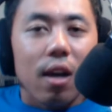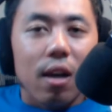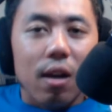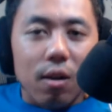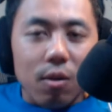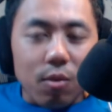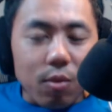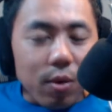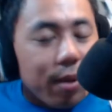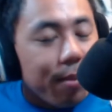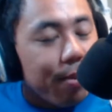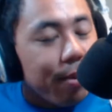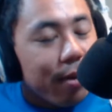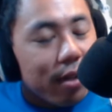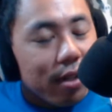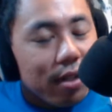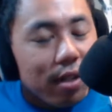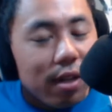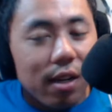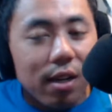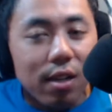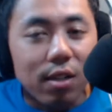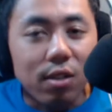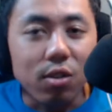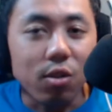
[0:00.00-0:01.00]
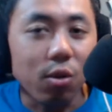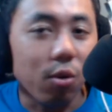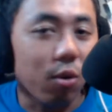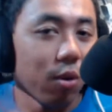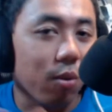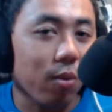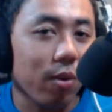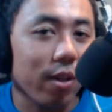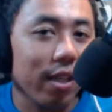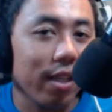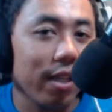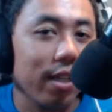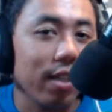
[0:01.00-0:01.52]
Reaper doing a
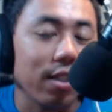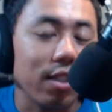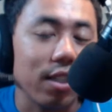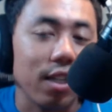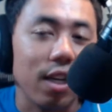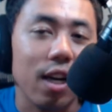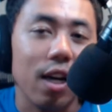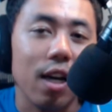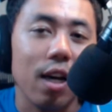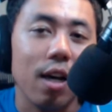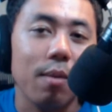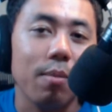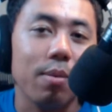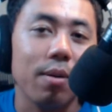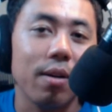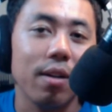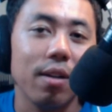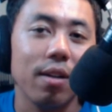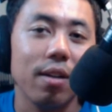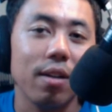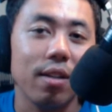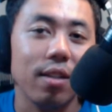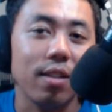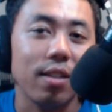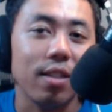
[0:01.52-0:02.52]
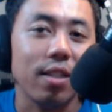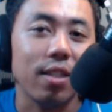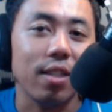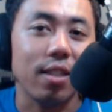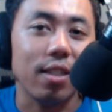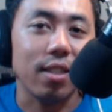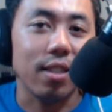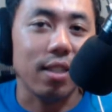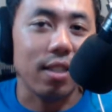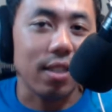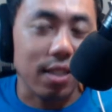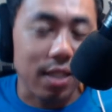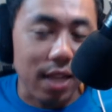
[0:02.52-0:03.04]
really good job,
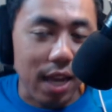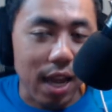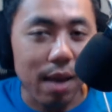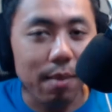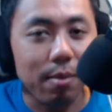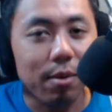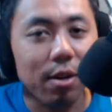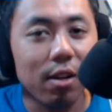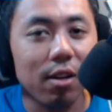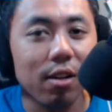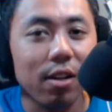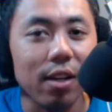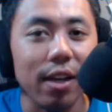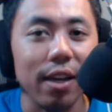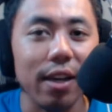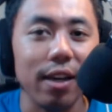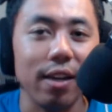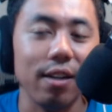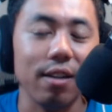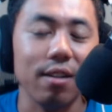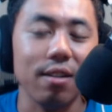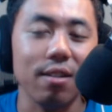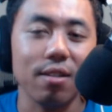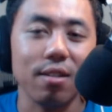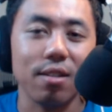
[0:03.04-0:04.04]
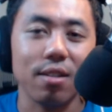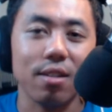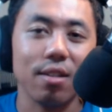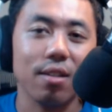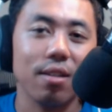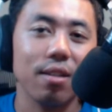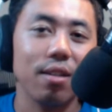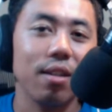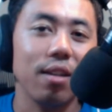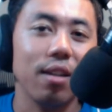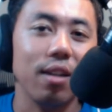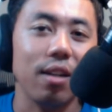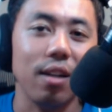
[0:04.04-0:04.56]
dabbing on the haters.
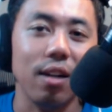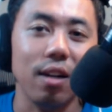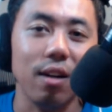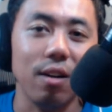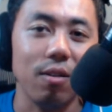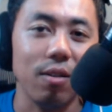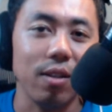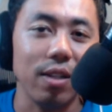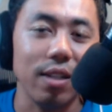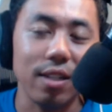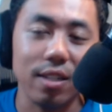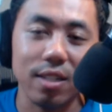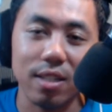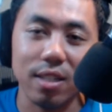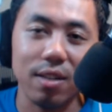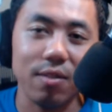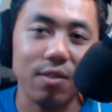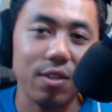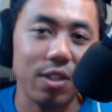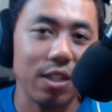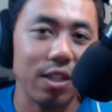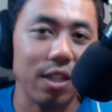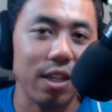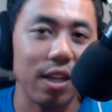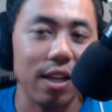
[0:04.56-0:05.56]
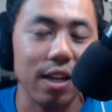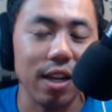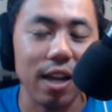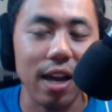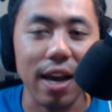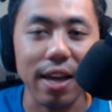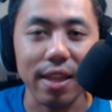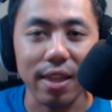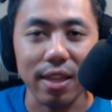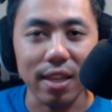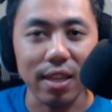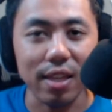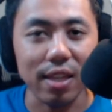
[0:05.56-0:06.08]
You know he doesn't give a shit. I
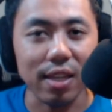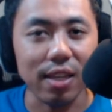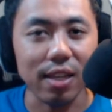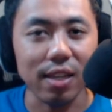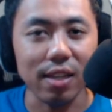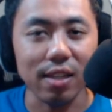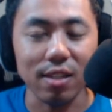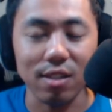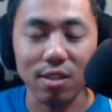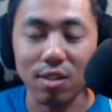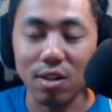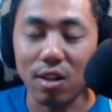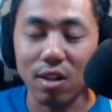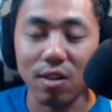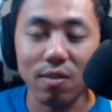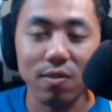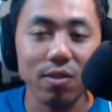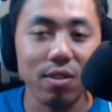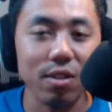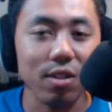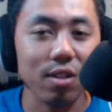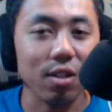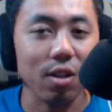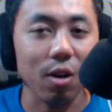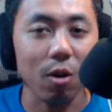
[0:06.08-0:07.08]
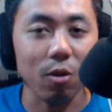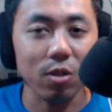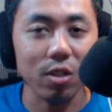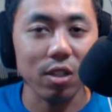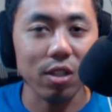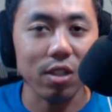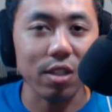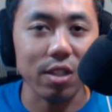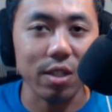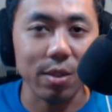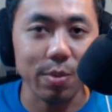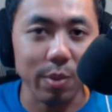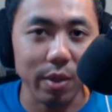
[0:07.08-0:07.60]
think he deserves coach of the
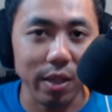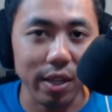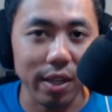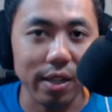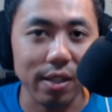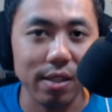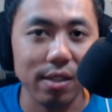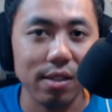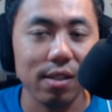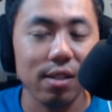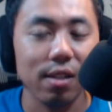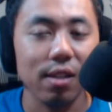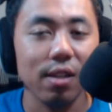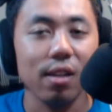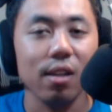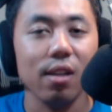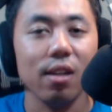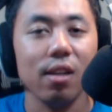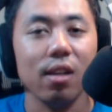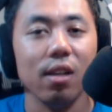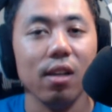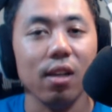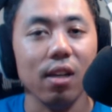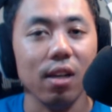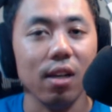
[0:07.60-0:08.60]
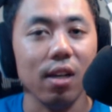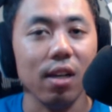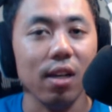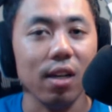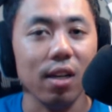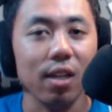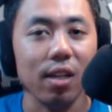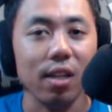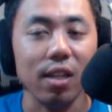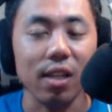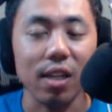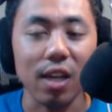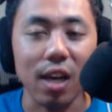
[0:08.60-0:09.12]
split. Uh,
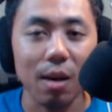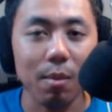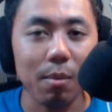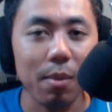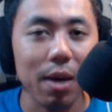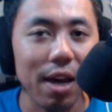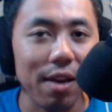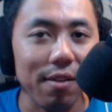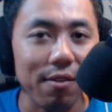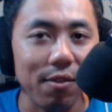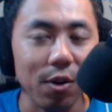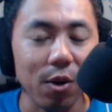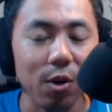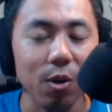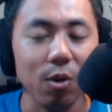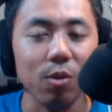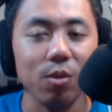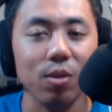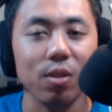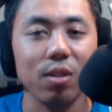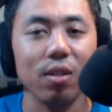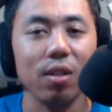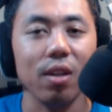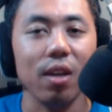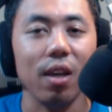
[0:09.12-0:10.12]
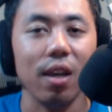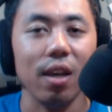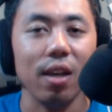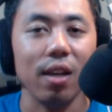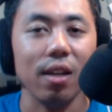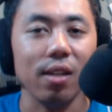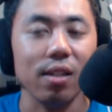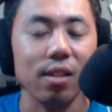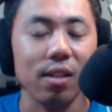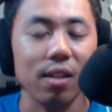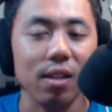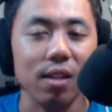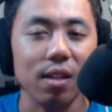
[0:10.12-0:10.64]
he got my vote, and
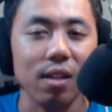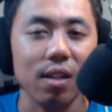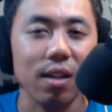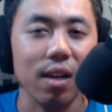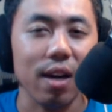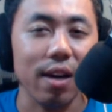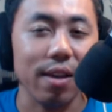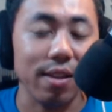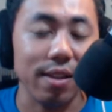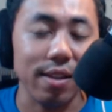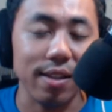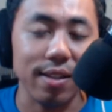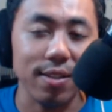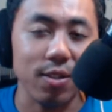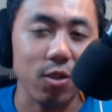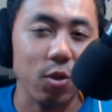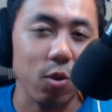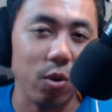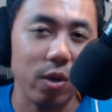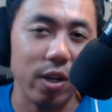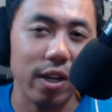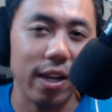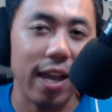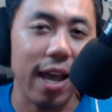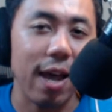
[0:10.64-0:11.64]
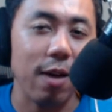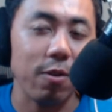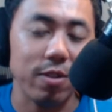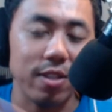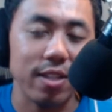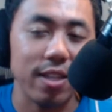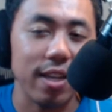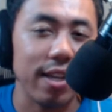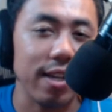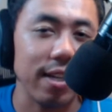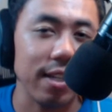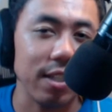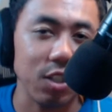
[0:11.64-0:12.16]
uh, I think he's doing an
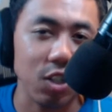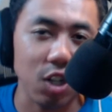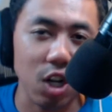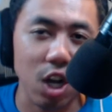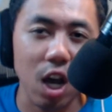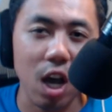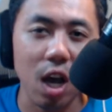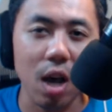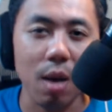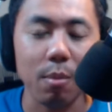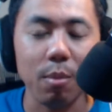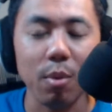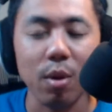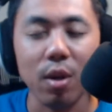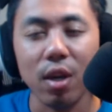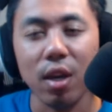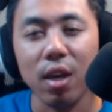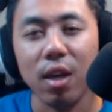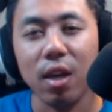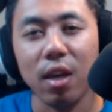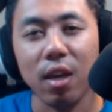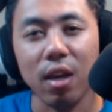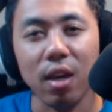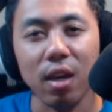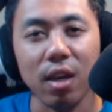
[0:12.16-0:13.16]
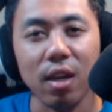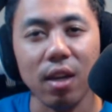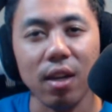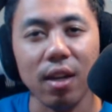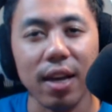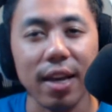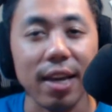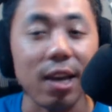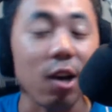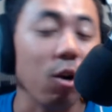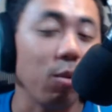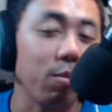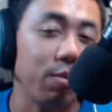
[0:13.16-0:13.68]
outstanding job. And I
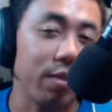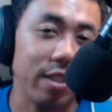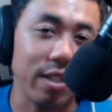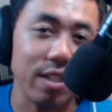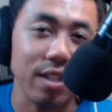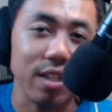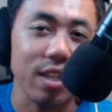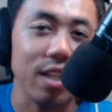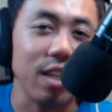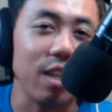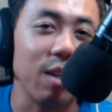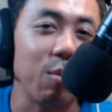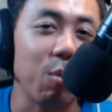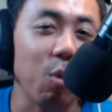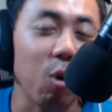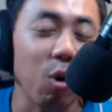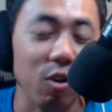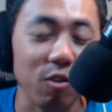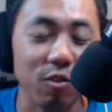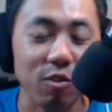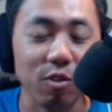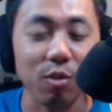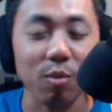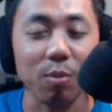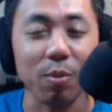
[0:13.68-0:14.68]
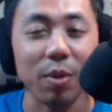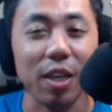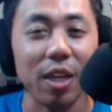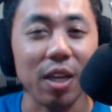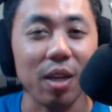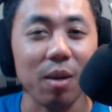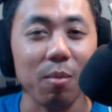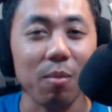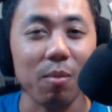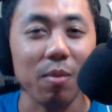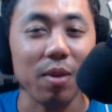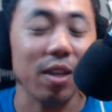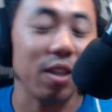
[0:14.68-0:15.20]
hope to see more from
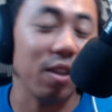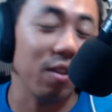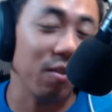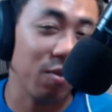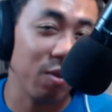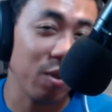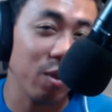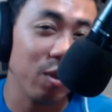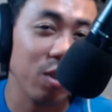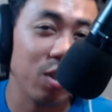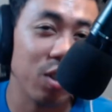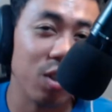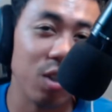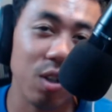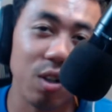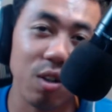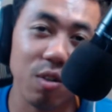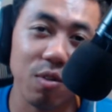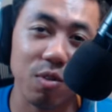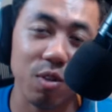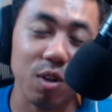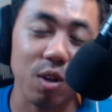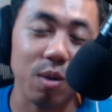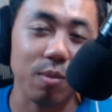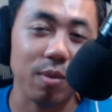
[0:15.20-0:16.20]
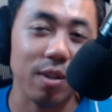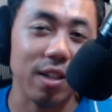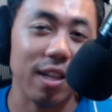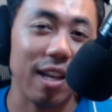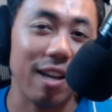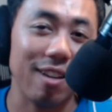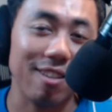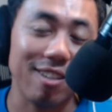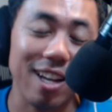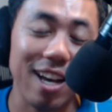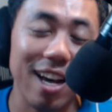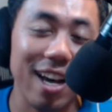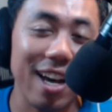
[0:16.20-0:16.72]
him in the future from
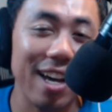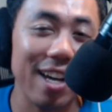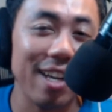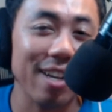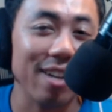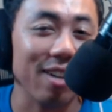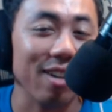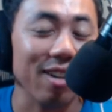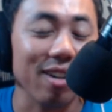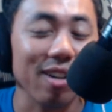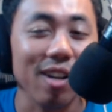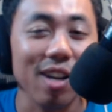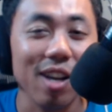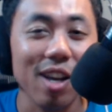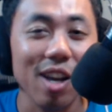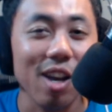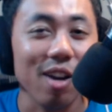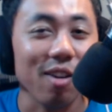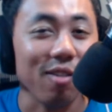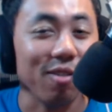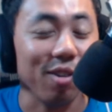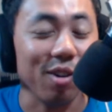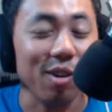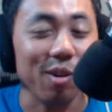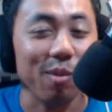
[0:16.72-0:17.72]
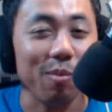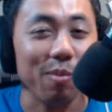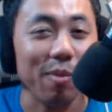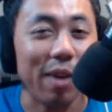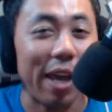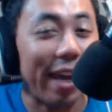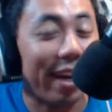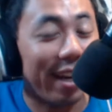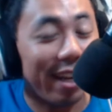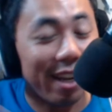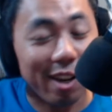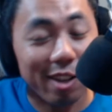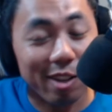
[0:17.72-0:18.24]
Cloud9 or from
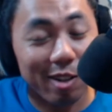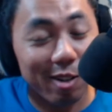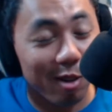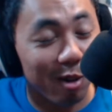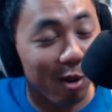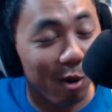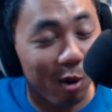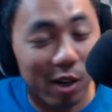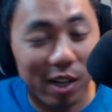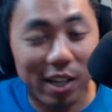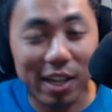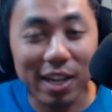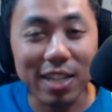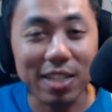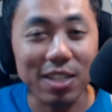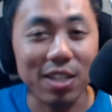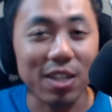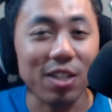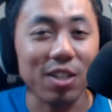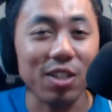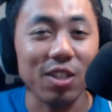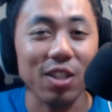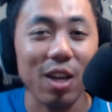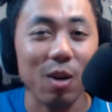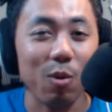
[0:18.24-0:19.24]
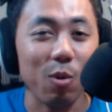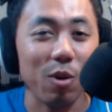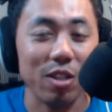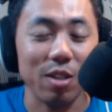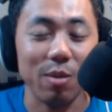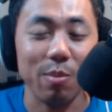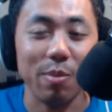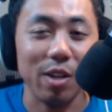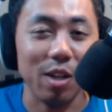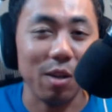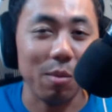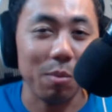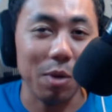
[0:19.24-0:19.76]
any other organization that wants to
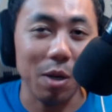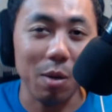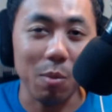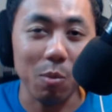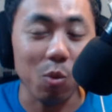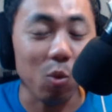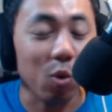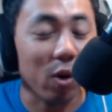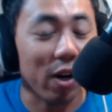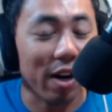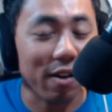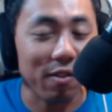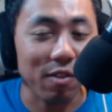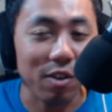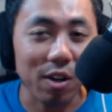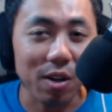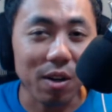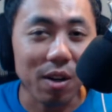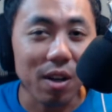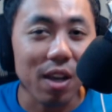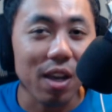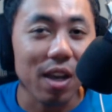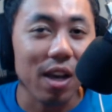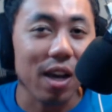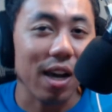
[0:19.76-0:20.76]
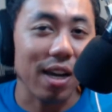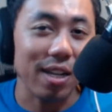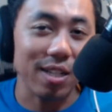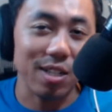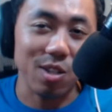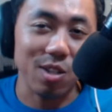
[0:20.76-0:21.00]
pick him up, whatever. I just